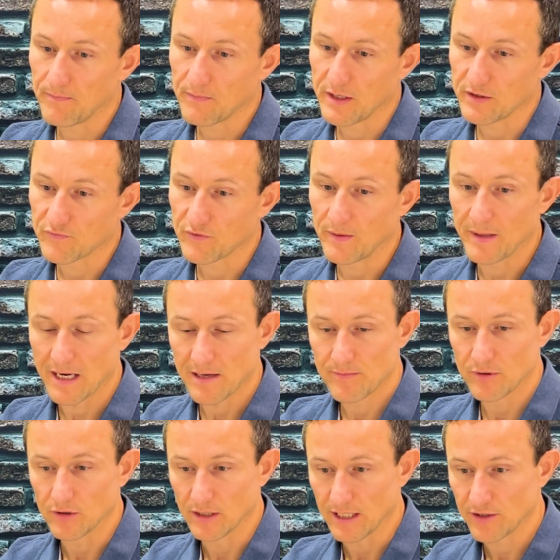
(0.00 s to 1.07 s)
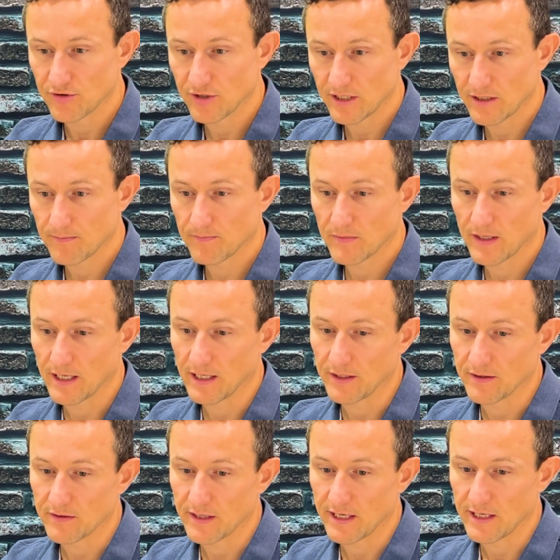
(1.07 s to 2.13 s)
It's from Amber Electric
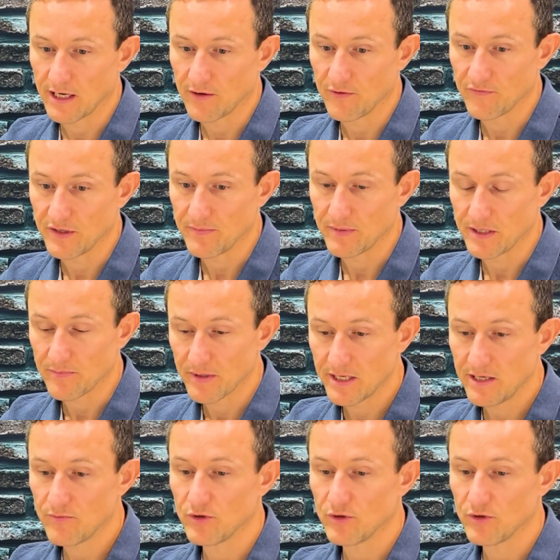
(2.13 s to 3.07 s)
and they are a VPP,